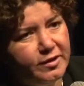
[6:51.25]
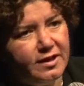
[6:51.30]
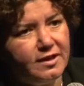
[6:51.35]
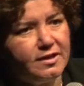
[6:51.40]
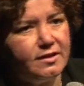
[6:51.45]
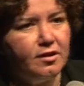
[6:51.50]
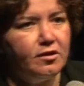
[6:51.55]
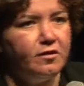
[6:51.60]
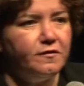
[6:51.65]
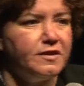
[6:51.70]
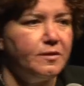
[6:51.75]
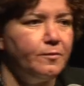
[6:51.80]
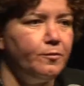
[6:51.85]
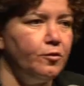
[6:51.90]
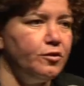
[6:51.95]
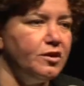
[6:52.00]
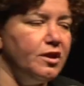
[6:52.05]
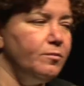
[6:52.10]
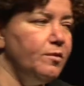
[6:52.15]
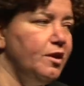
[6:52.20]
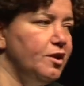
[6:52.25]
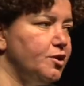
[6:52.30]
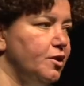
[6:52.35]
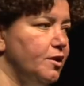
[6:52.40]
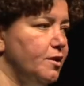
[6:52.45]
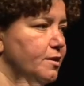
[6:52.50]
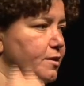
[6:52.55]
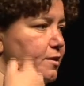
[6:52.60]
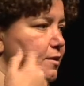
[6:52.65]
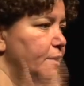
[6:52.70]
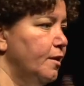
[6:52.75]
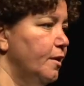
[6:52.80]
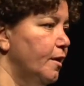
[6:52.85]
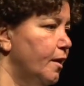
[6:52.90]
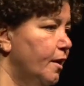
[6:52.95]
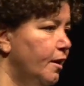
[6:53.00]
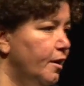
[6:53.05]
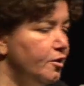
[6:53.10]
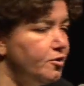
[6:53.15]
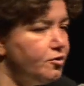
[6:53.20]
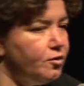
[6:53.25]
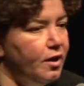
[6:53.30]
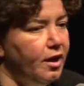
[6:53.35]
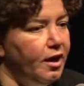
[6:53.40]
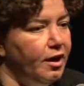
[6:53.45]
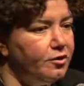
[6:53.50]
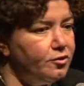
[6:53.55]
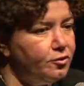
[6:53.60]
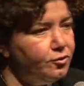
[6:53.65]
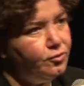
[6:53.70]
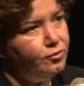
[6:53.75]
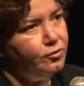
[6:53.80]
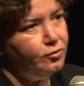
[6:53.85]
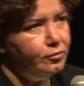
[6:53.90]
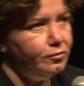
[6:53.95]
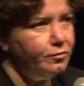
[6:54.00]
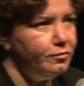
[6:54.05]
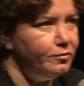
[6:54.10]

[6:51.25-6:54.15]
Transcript: Instead of supporting me, she's trying to